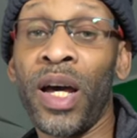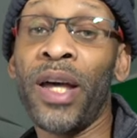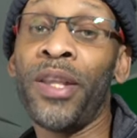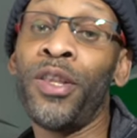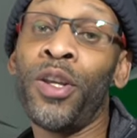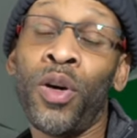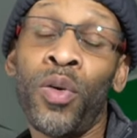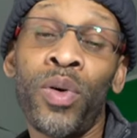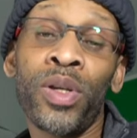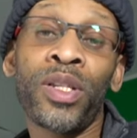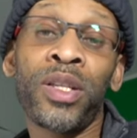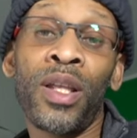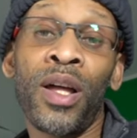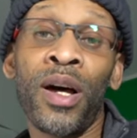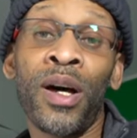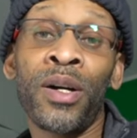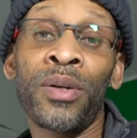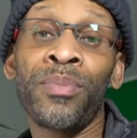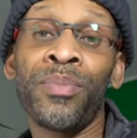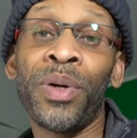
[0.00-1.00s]
I know it's
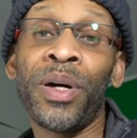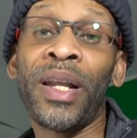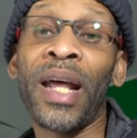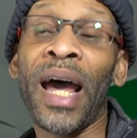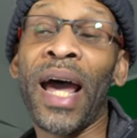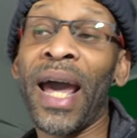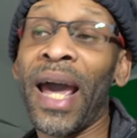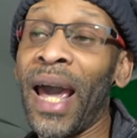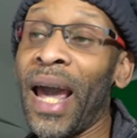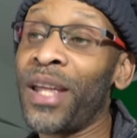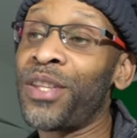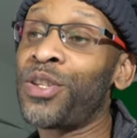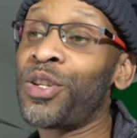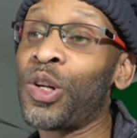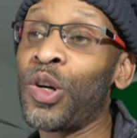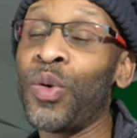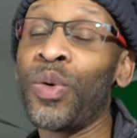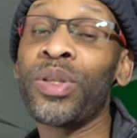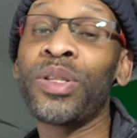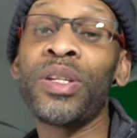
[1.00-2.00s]
long, but I had to
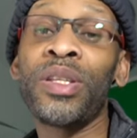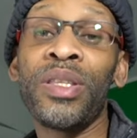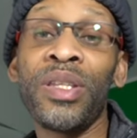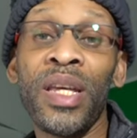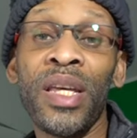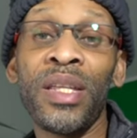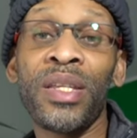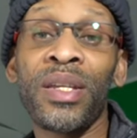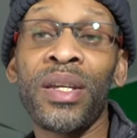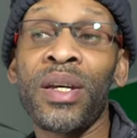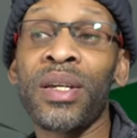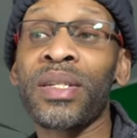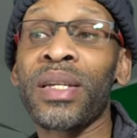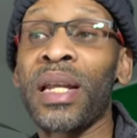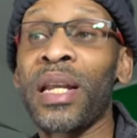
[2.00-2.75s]
go into details